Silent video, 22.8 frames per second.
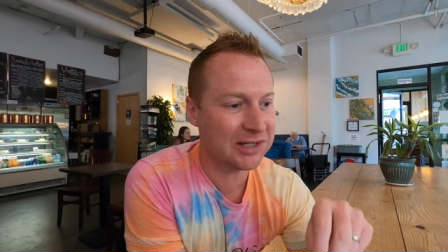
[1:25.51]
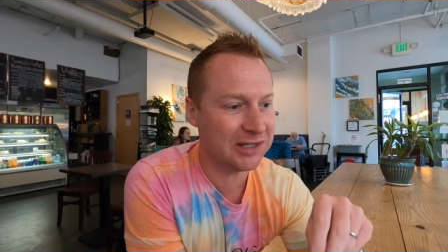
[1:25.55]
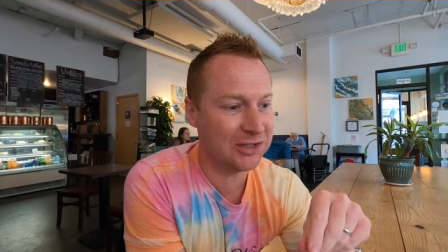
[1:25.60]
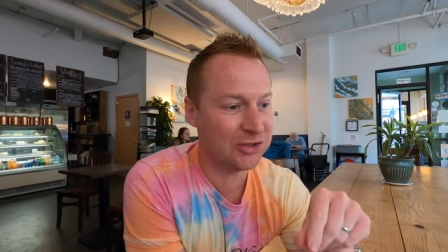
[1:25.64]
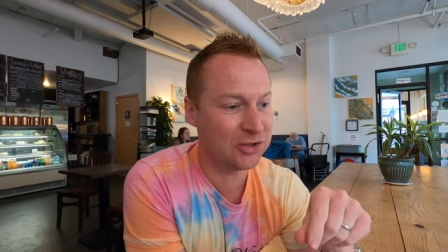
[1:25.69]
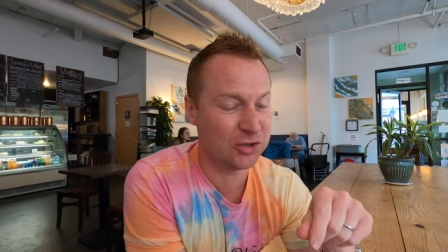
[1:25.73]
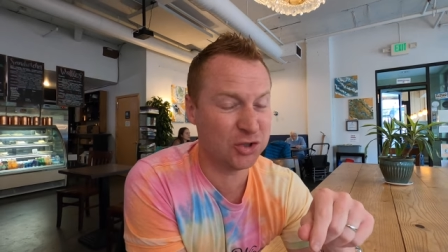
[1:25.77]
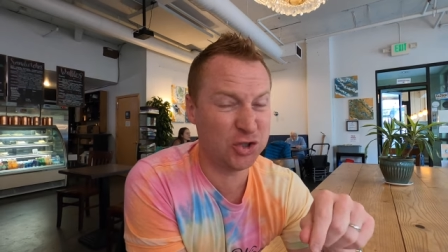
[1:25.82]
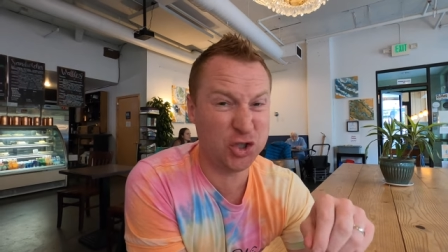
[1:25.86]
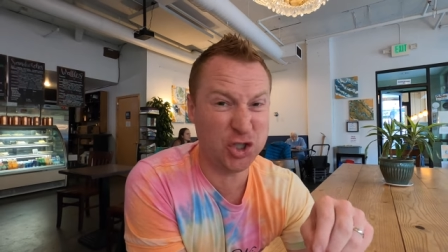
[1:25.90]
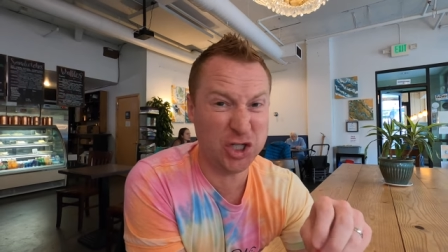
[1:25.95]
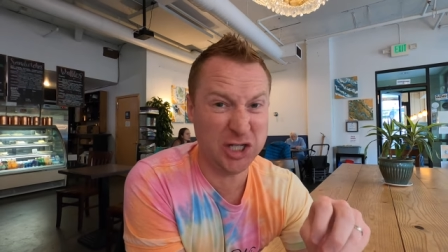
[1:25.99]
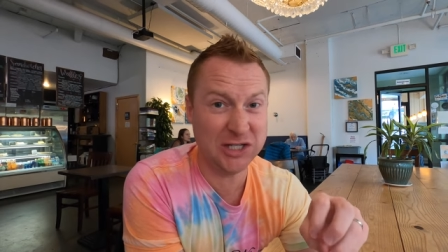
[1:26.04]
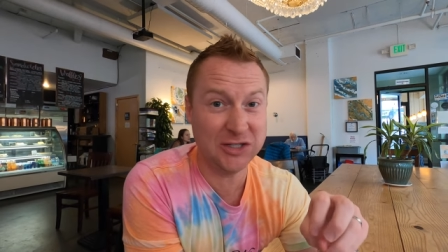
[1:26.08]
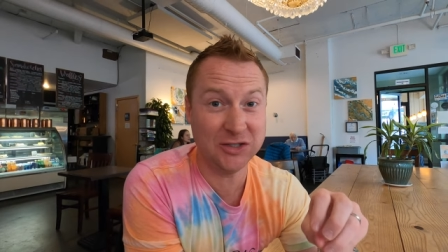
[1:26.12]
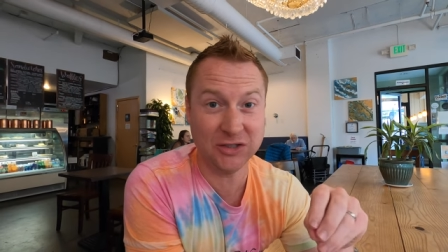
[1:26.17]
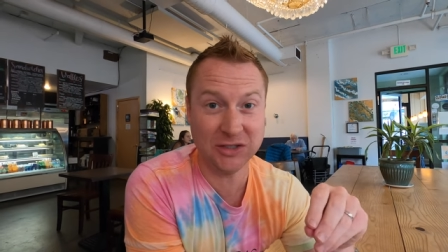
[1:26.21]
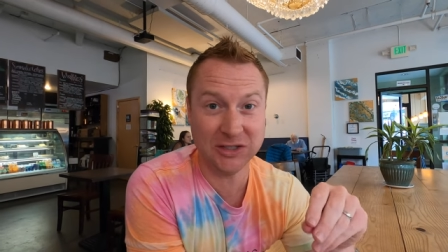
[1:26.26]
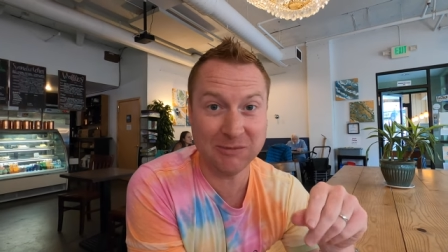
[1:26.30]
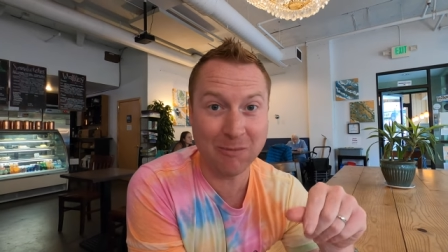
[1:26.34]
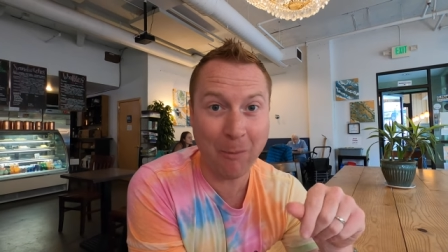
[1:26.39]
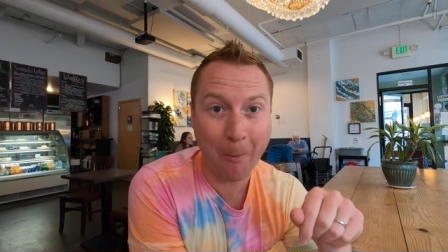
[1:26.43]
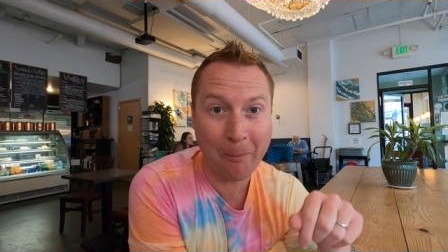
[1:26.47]
like
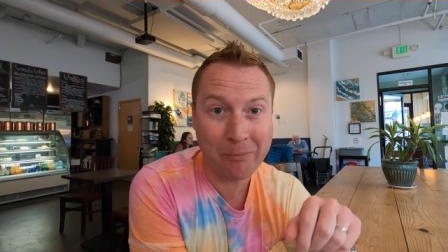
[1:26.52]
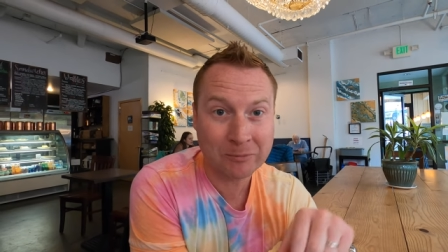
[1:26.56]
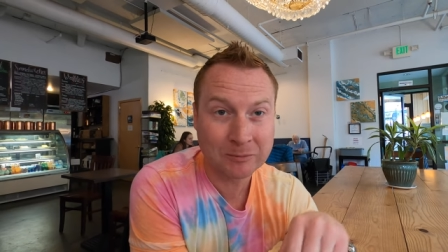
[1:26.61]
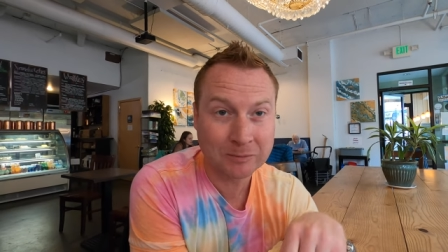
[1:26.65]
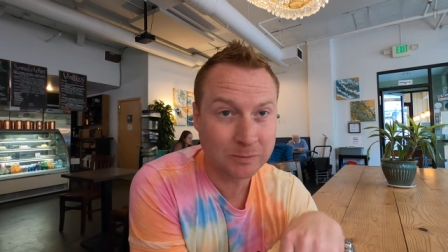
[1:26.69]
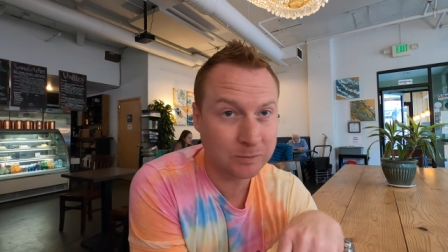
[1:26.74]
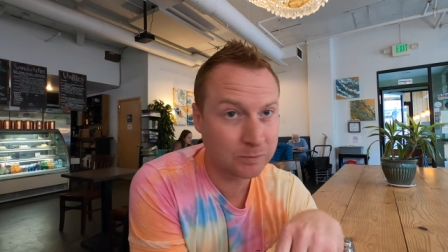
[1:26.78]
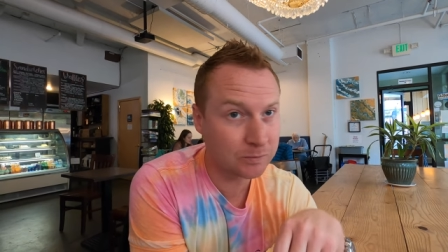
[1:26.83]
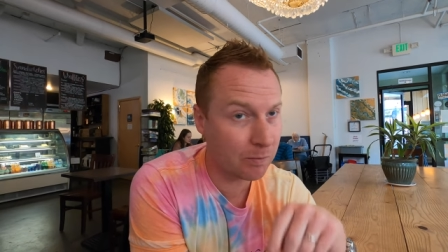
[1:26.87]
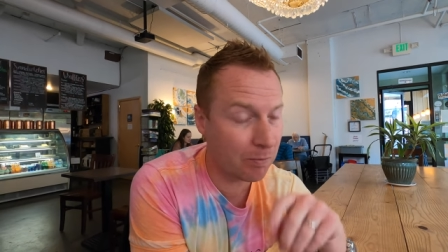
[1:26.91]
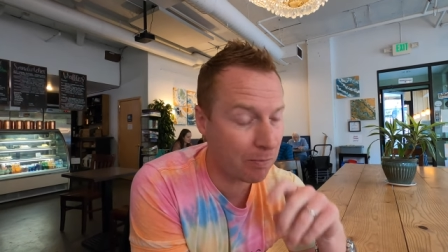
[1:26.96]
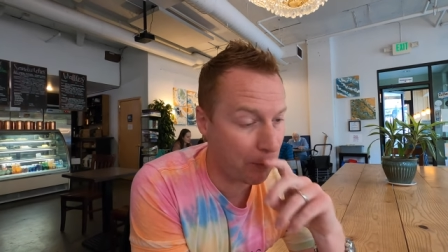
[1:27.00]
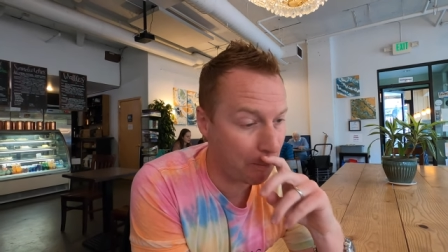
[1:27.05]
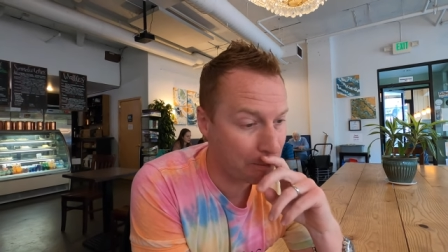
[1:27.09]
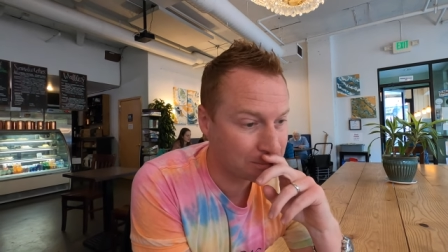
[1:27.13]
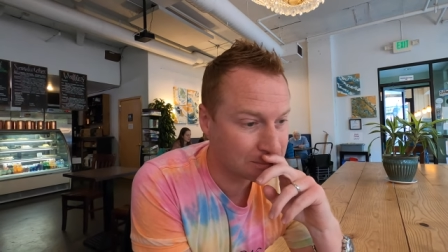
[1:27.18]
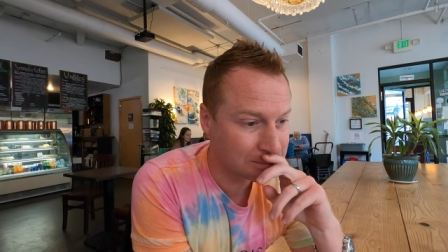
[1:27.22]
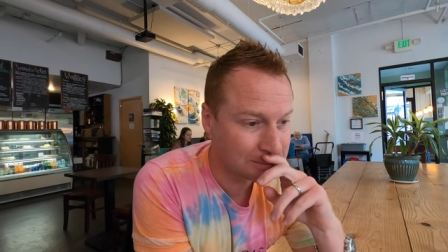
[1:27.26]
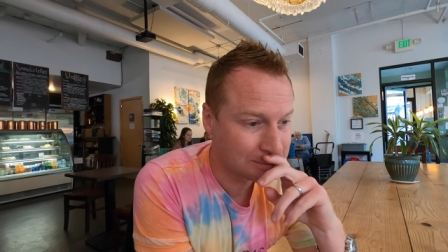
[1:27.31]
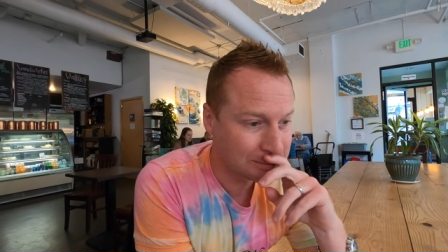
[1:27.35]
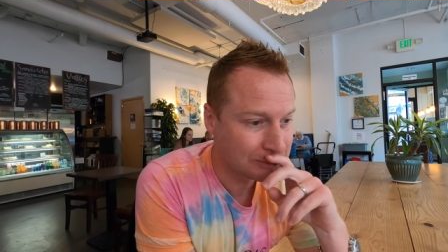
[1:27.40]
cheesy. Mm.